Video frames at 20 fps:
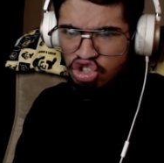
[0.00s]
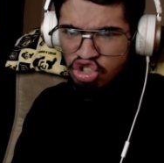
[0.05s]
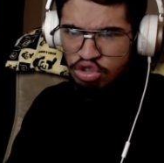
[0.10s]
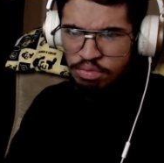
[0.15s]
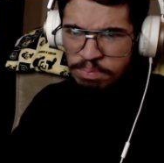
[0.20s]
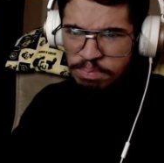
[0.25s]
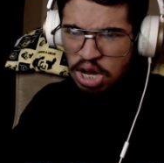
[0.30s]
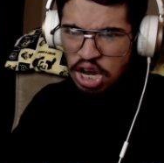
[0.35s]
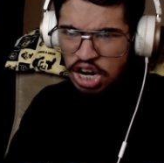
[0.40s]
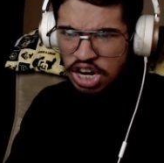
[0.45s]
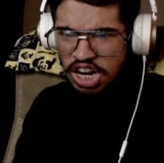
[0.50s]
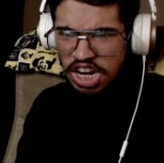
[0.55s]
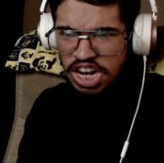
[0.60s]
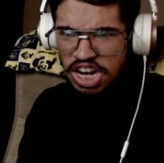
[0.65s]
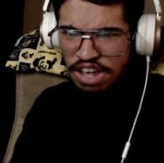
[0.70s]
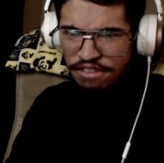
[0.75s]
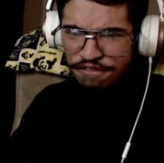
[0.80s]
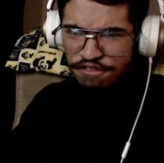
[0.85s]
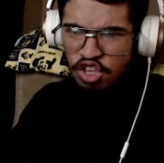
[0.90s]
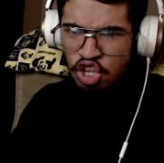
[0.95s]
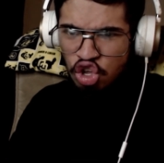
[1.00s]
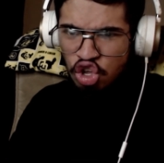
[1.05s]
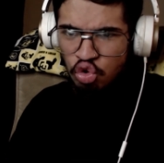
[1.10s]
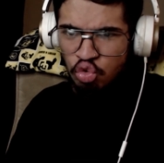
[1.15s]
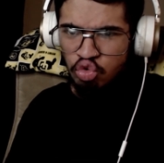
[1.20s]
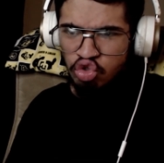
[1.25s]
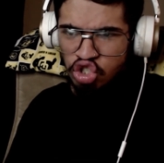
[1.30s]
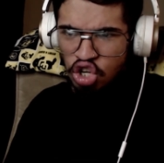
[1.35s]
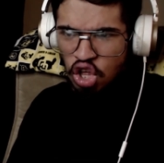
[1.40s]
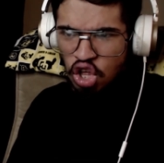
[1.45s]
spawn a
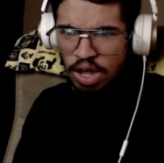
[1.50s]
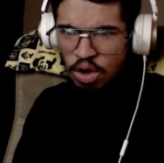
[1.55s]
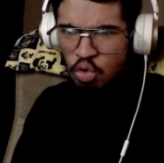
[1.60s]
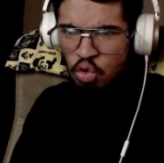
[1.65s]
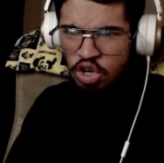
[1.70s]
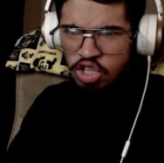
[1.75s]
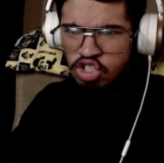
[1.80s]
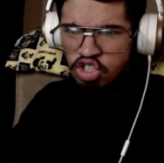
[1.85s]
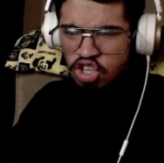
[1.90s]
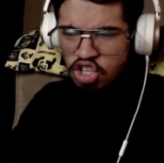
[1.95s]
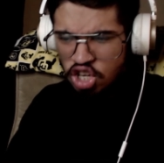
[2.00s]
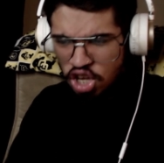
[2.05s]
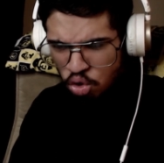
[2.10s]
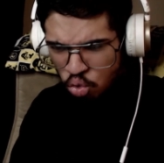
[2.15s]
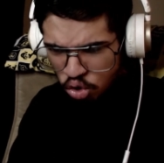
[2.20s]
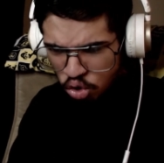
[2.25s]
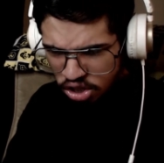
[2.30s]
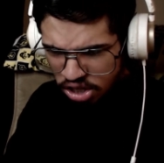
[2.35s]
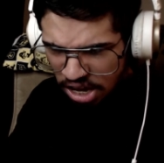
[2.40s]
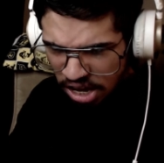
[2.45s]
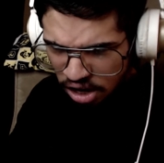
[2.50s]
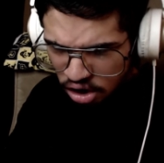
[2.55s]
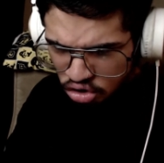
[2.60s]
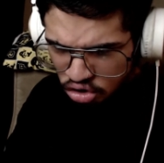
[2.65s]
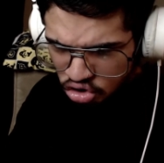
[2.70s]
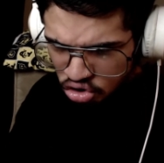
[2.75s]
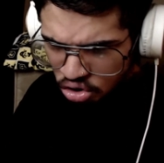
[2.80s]
nephew. So, like, what's the deal with that?